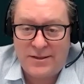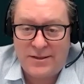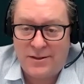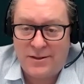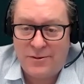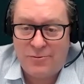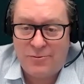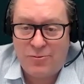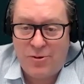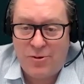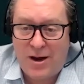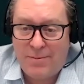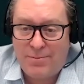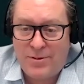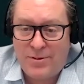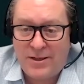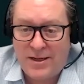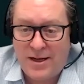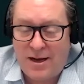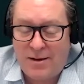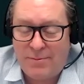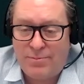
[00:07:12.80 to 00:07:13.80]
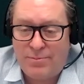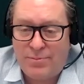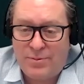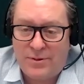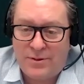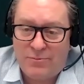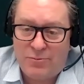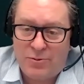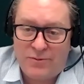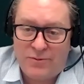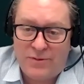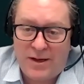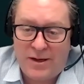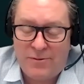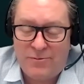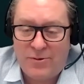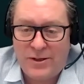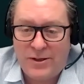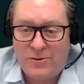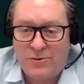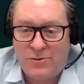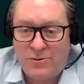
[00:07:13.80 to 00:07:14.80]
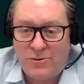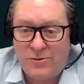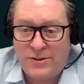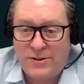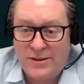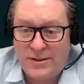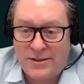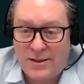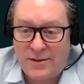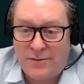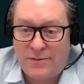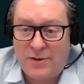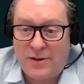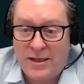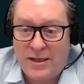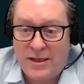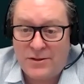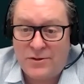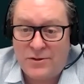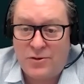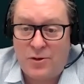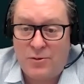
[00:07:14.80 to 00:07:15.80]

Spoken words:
in ramping up, and we've had recalls and stuff like that.